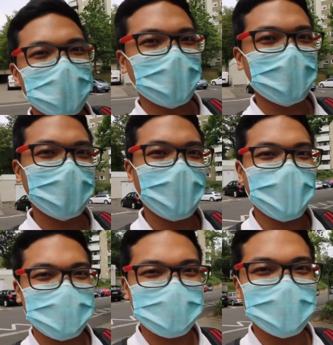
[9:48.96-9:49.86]
Fun
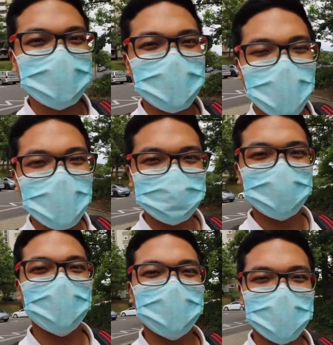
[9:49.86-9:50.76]
fact, there's a
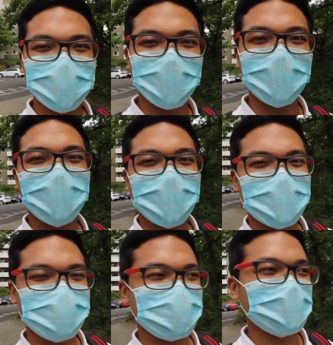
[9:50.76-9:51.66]
hospital nearby
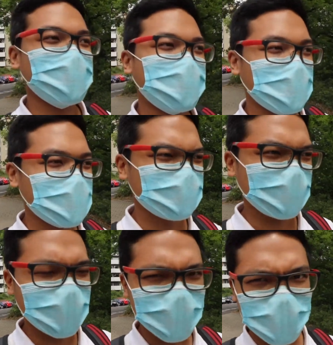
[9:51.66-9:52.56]
and it flies
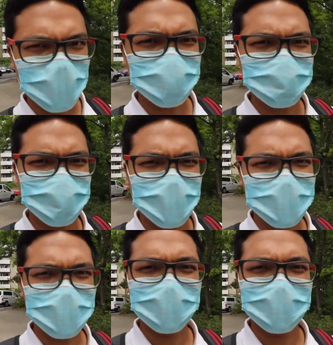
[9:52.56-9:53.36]
helicopter, dog.